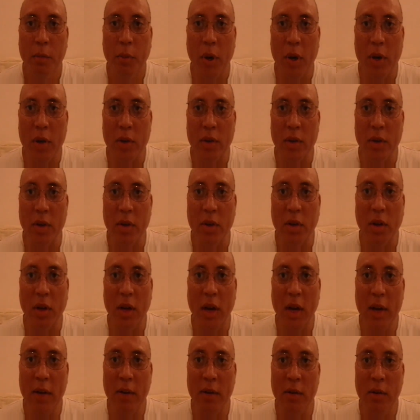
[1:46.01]
President
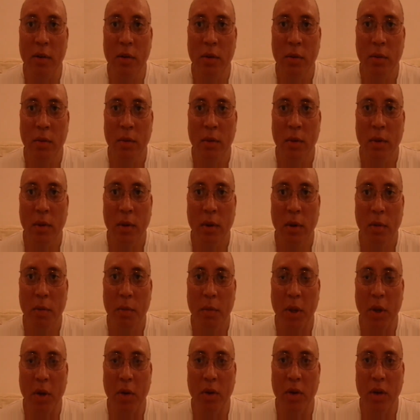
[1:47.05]
Clinton,
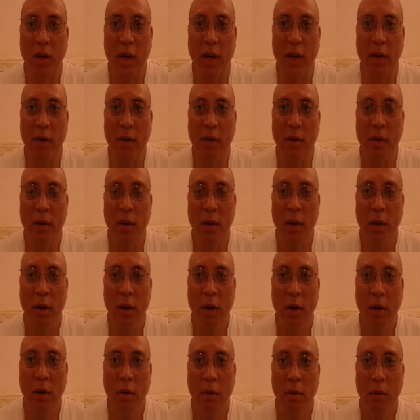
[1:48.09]
Bill Clinton,
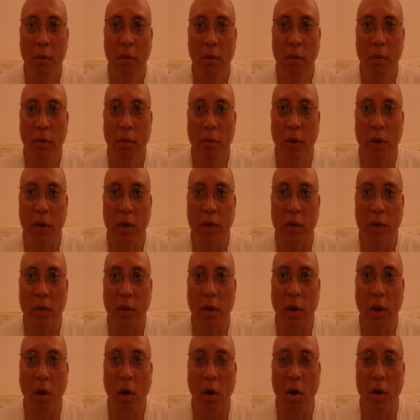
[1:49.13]
was
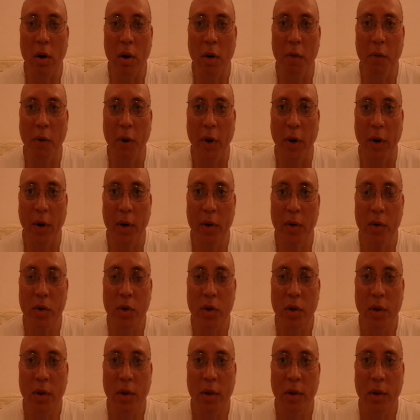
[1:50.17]
on the
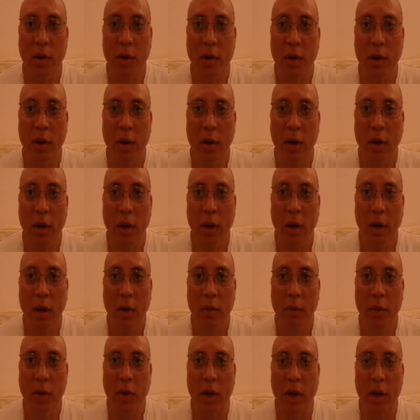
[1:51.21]
verge
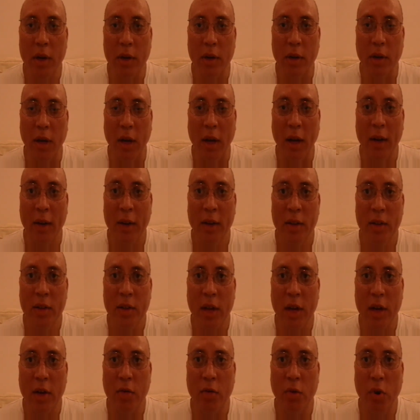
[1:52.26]
because of the
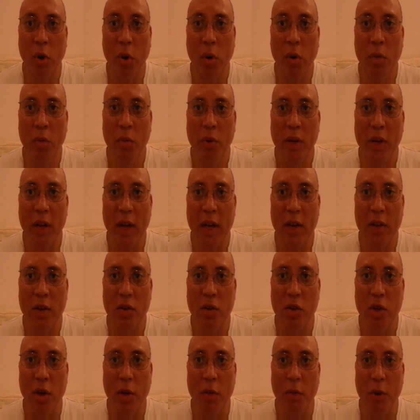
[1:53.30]
sexual
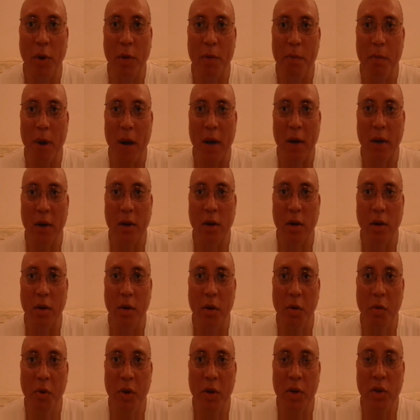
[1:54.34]
relationship with Monica
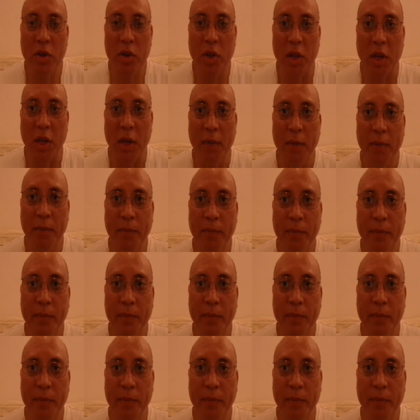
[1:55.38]
Lewinsky.